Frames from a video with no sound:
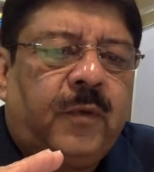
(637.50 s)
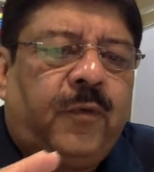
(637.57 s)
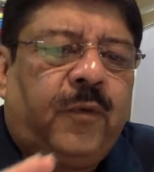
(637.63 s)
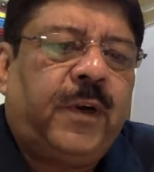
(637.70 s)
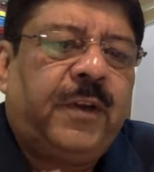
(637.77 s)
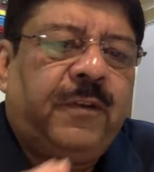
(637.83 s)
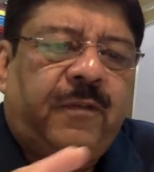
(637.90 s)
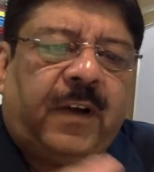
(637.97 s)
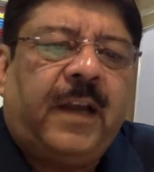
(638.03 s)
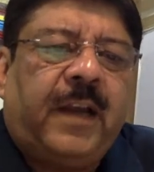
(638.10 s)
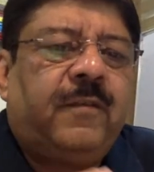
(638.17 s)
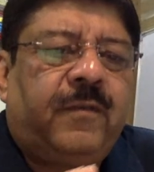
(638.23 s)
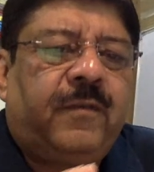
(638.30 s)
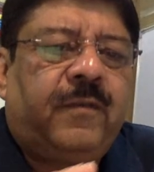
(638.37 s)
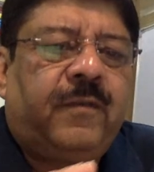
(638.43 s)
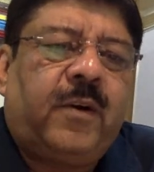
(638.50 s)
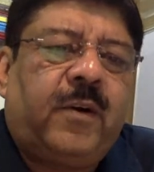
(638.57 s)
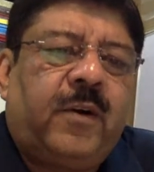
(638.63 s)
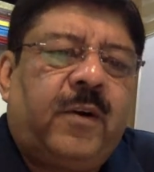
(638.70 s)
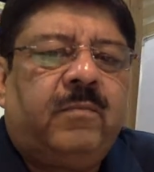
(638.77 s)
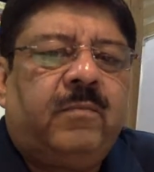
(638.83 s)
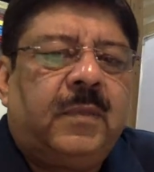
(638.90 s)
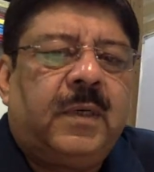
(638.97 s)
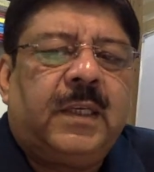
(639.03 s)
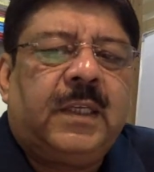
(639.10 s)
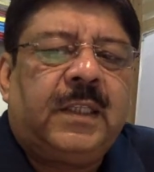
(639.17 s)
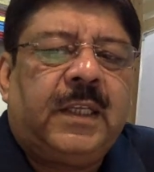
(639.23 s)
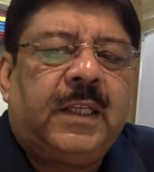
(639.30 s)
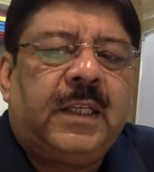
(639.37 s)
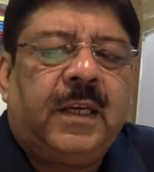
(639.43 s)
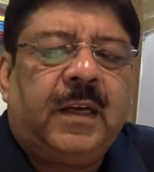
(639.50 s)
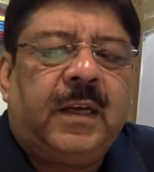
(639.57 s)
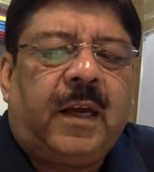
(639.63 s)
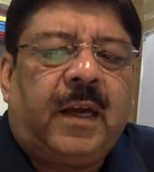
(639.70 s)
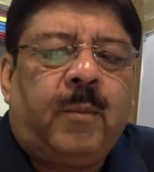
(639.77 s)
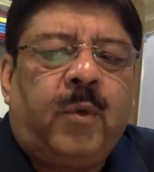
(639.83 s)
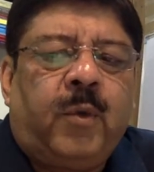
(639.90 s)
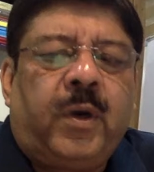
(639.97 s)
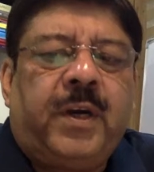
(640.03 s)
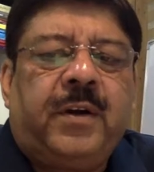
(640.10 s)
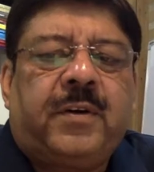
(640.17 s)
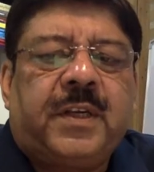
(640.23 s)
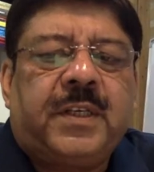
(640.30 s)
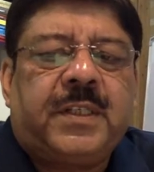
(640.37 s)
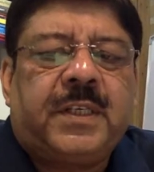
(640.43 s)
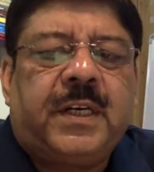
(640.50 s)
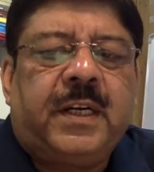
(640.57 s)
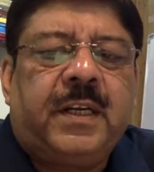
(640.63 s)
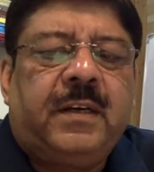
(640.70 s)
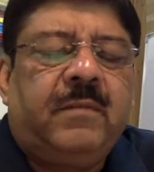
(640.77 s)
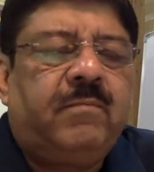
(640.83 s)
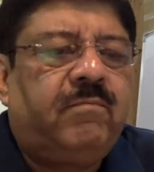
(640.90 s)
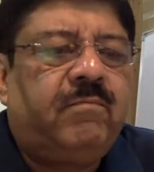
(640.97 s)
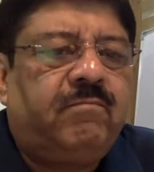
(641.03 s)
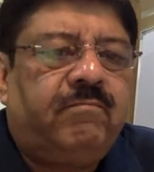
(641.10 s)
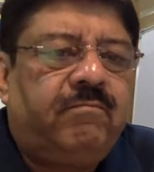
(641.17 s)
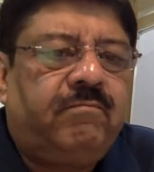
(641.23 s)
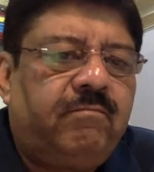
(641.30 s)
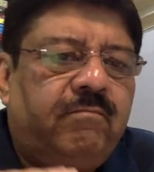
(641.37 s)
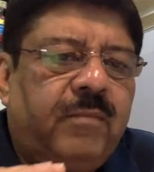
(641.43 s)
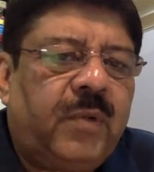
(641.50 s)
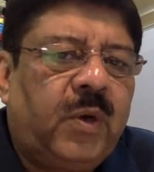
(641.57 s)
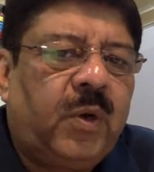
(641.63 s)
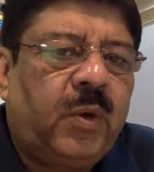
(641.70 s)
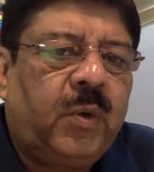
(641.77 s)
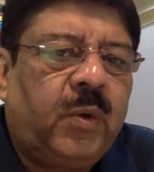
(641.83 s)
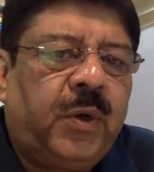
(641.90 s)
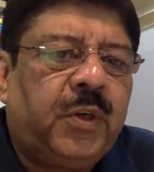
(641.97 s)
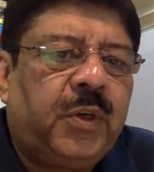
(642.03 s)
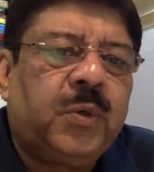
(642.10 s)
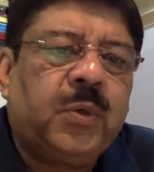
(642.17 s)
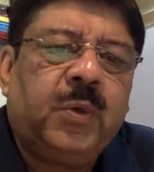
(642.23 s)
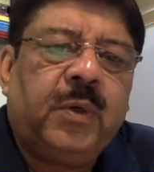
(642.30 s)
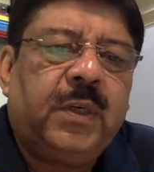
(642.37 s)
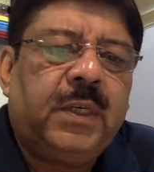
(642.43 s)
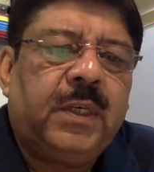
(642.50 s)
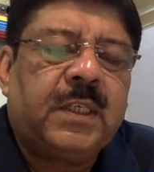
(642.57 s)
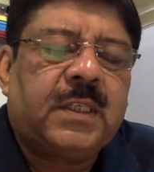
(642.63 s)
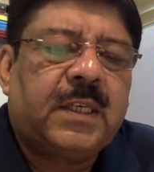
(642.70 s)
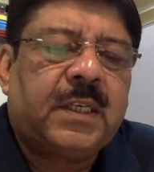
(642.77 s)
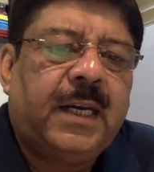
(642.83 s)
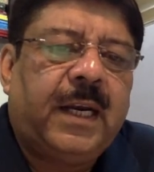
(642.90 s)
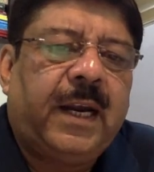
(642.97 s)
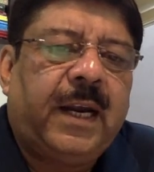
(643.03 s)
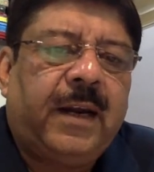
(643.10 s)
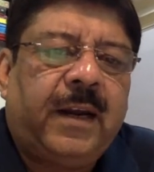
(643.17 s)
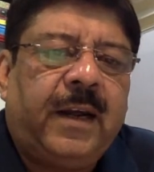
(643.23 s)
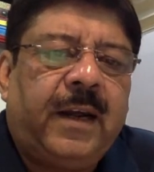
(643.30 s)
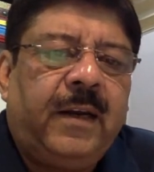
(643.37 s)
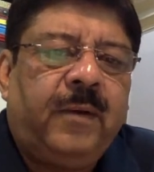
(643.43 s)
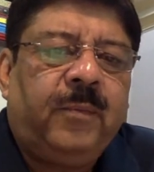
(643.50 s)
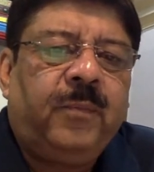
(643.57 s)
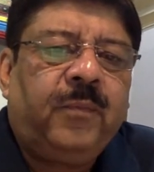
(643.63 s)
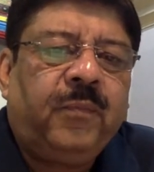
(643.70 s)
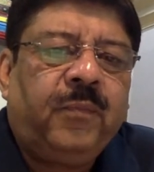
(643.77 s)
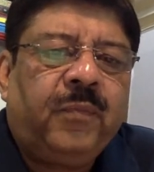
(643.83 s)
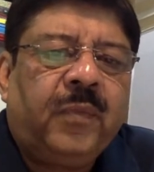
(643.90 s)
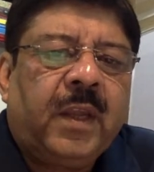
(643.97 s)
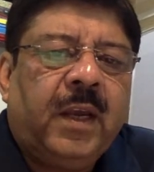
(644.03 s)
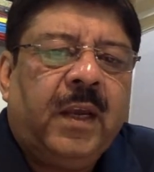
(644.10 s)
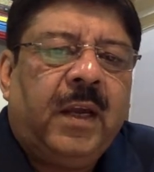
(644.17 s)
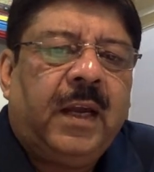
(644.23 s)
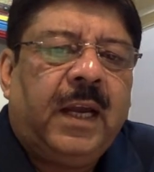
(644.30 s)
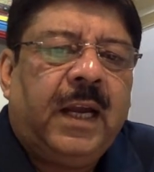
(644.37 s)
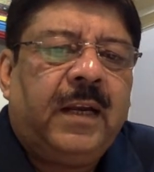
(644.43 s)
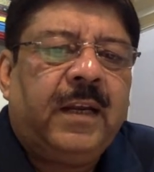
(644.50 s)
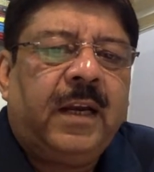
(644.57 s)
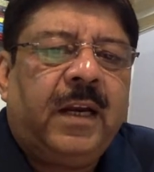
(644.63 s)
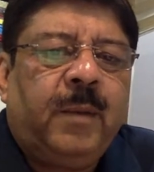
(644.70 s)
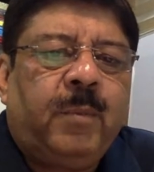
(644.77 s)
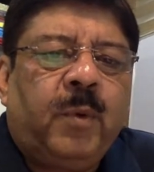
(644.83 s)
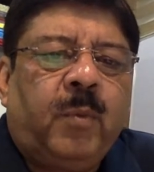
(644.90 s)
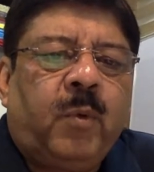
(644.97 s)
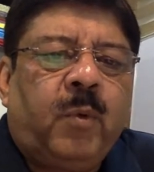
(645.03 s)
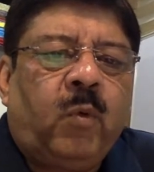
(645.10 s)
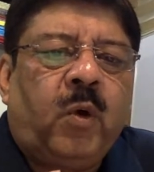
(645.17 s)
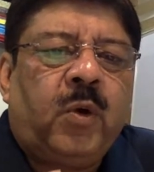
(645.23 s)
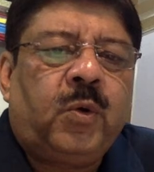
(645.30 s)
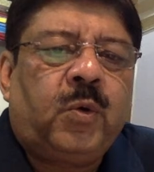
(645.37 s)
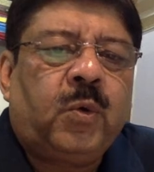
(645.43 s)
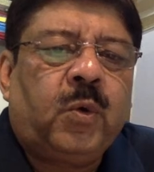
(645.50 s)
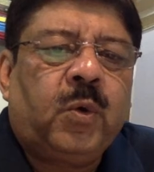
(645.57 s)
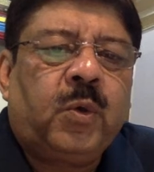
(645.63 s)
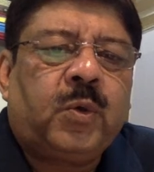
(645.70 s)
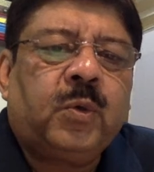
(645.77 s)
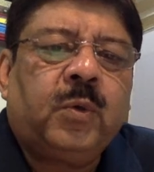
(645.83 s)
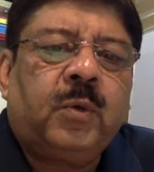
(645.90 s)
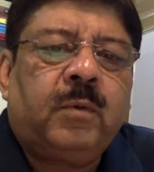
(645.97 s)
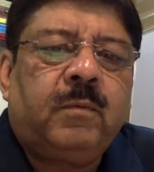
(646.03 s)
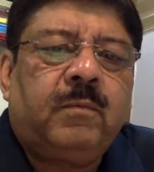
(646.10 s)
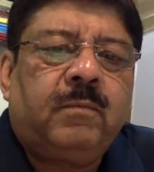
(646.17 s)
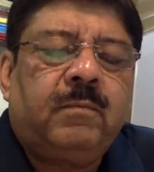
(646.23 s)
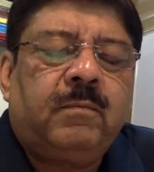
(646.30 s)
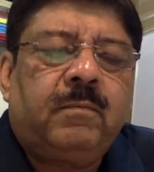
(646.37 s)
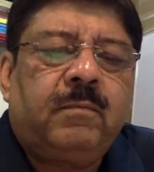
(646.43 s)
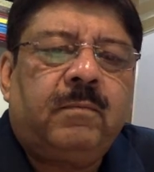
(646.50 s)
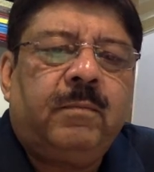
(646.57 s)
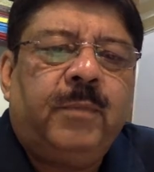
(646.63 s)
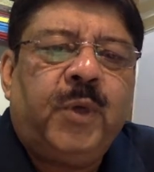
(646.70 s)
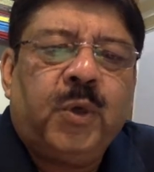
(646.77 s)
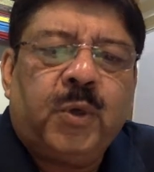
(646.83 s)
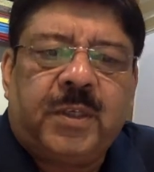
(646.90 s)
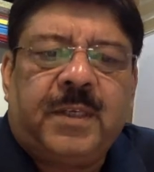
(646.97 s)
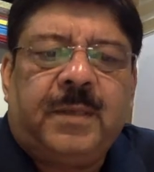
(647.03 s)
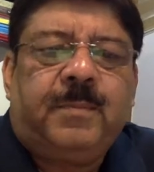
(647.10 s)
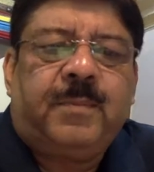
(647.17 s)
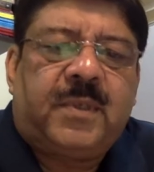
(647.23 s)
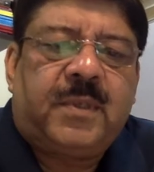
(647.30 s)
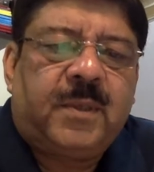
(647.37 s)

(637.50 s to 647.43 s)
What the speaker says: 45, around they are more interested in going to Disneyland, and elderly people want to go to museums.